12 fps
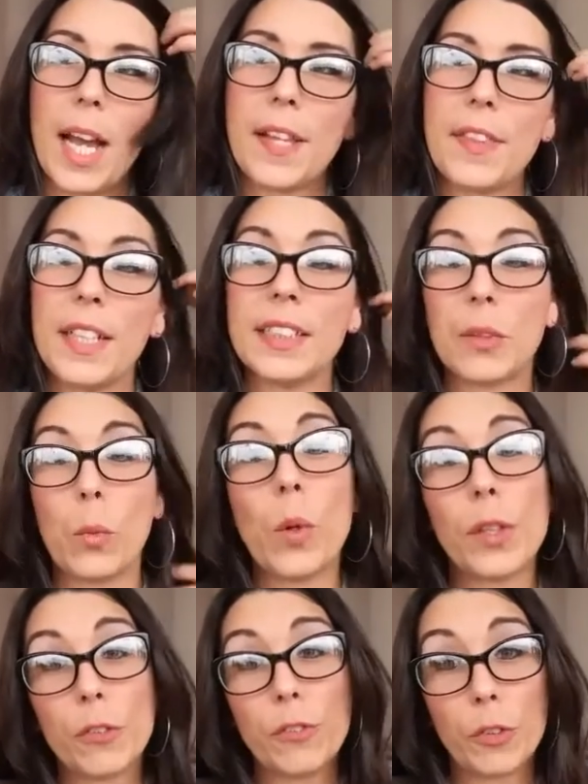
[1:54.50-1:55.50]
I think is a
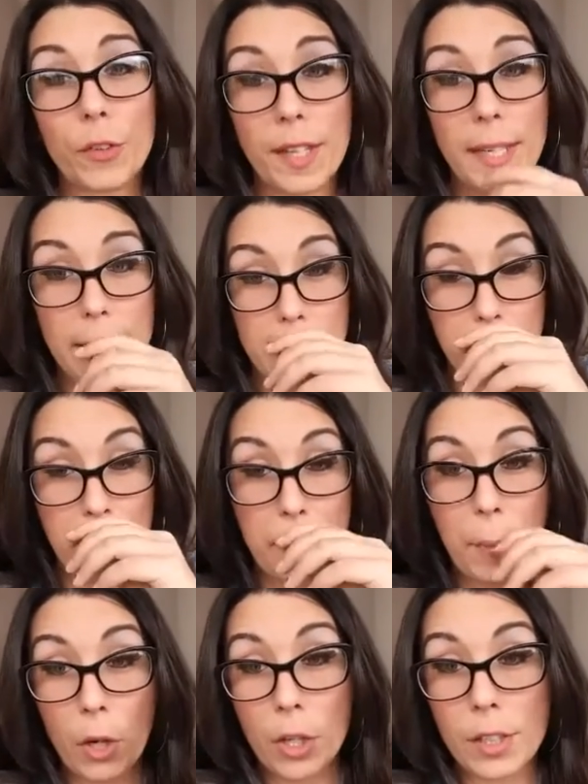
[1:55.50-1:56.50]
wonderful thing to
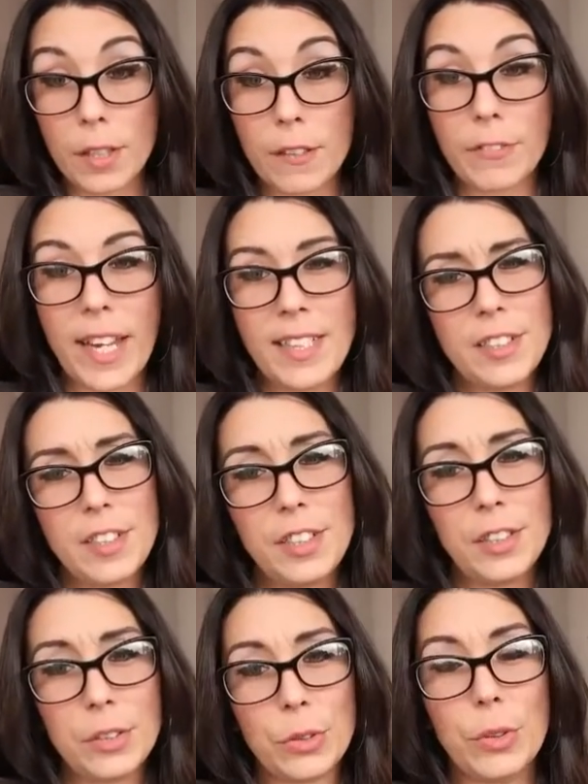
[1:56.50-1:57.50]
be a part of and to
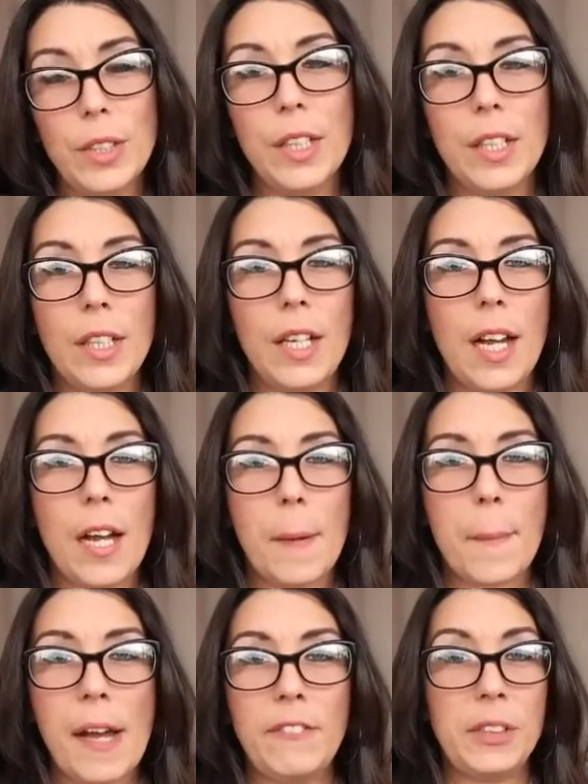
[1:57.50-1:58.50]
do.
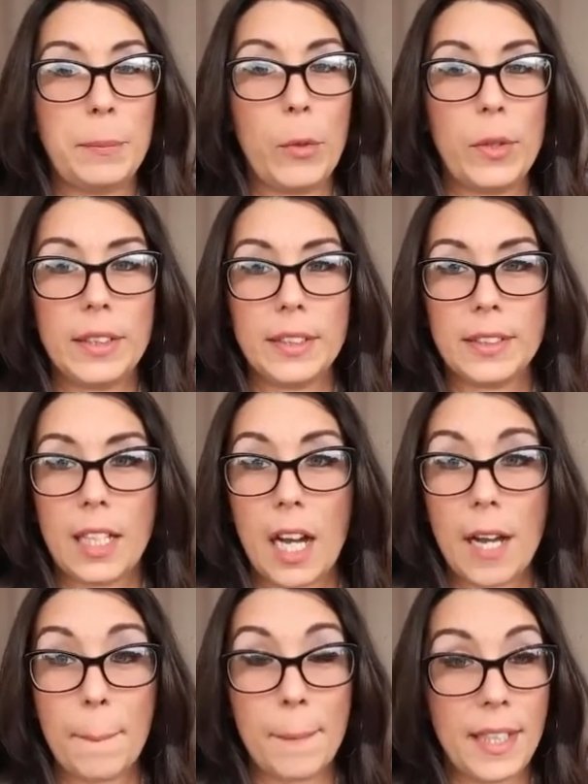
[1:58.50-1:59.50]
Um, I've spoken to
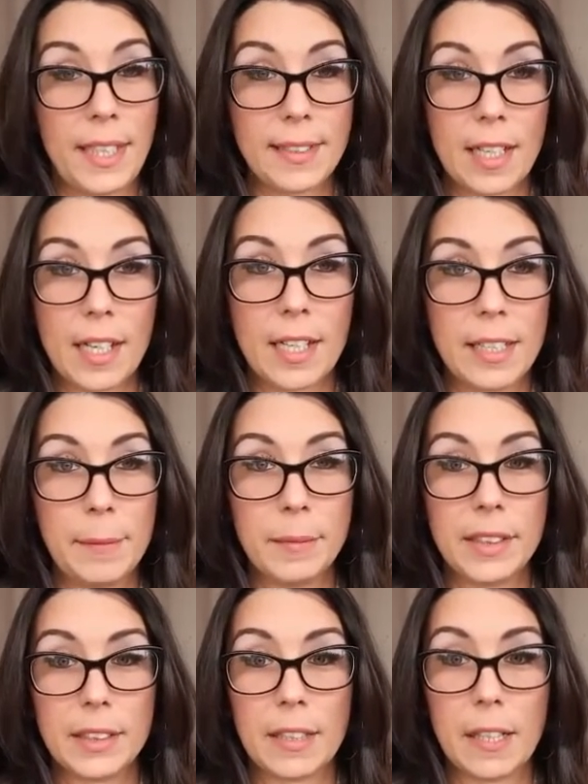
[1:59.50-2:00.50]
Scott many
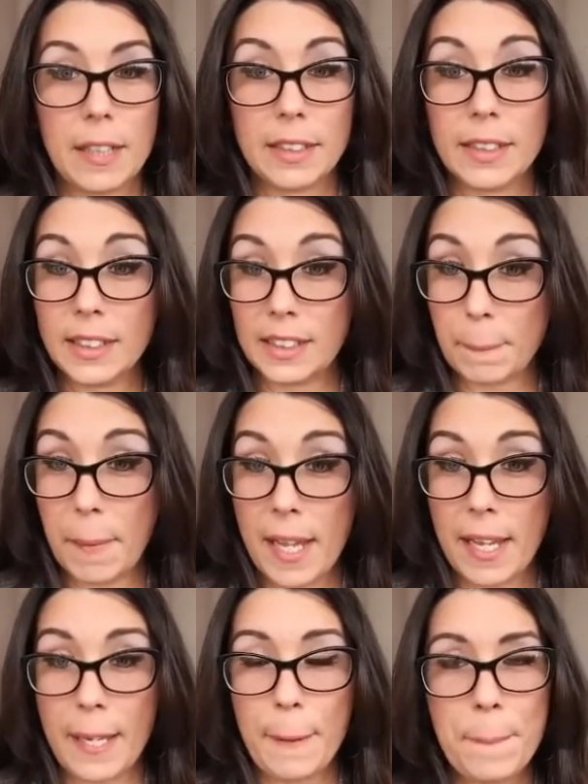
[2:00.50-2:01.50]
times uh, since
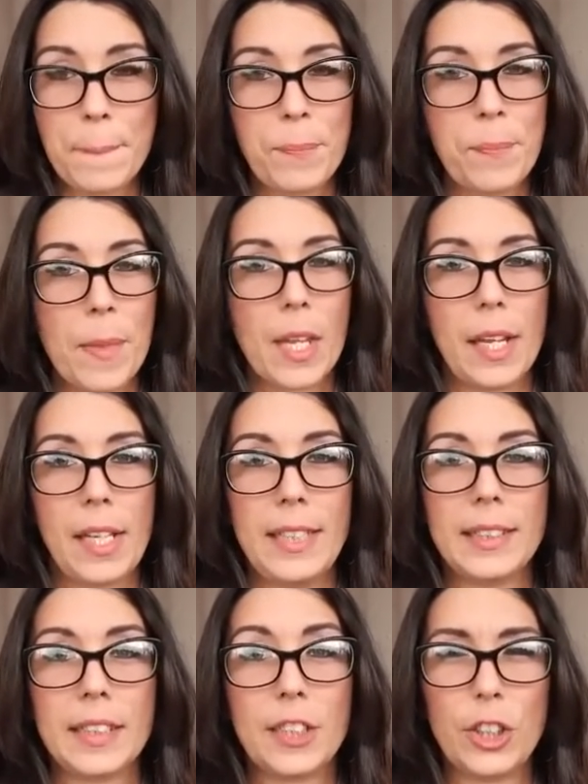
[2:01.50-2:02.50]
May.
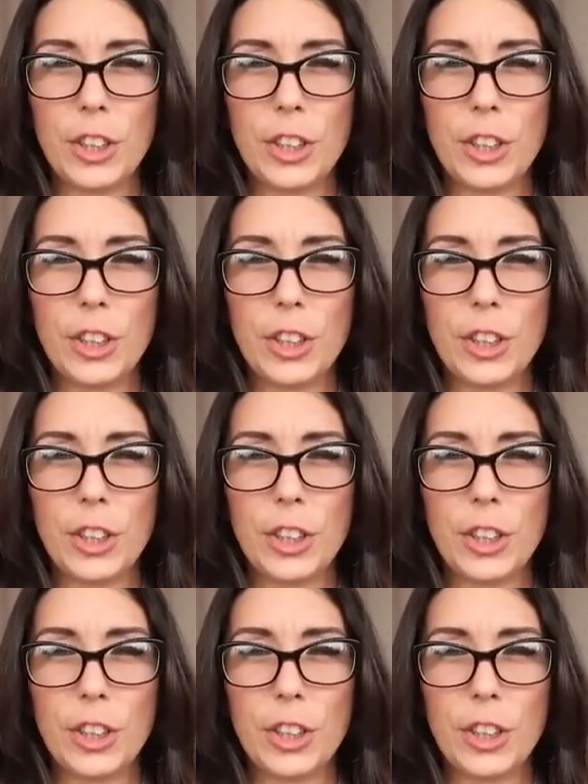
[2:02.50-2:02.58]
He's a